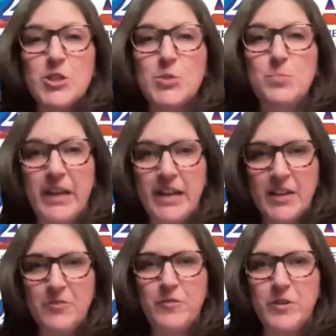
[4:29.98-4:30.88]

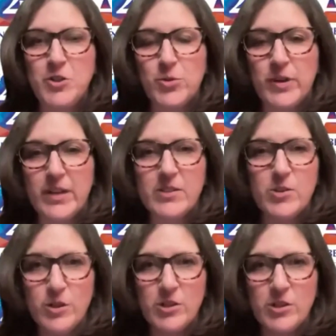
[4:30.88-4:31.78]
explaining fissuring so
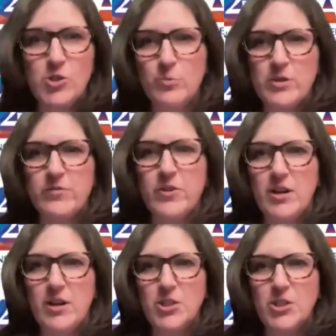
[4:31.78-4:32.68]
consumers of
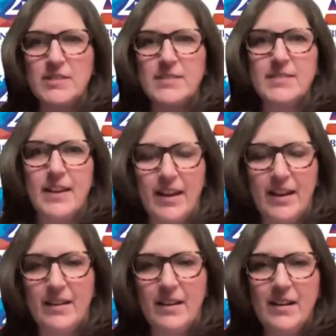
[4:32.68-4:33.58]
conscience
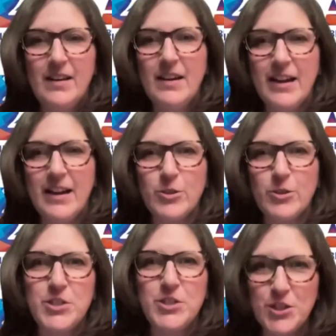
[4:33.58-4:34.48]
can actually
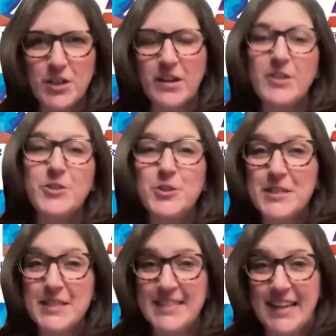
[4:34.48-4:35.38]
start
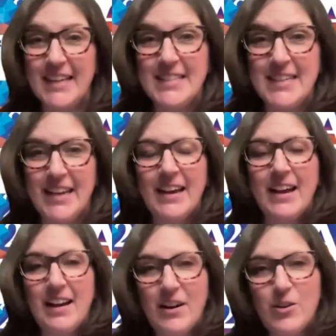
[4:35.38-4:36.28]
understanding
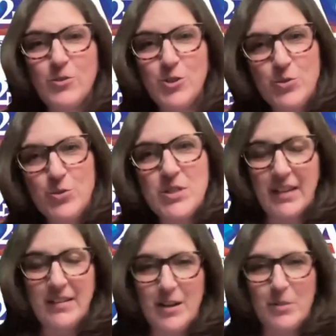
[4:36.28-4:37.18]
how to
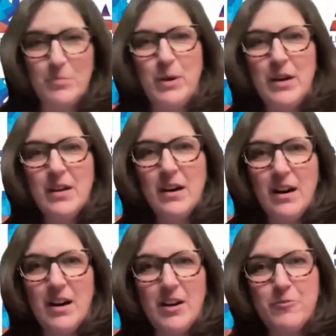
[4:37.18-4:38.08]
stand up
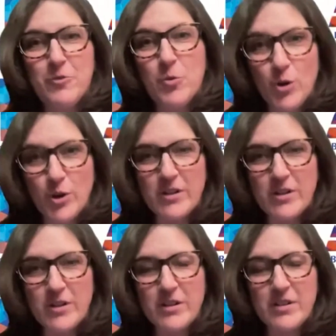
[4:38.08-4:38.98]
for workers,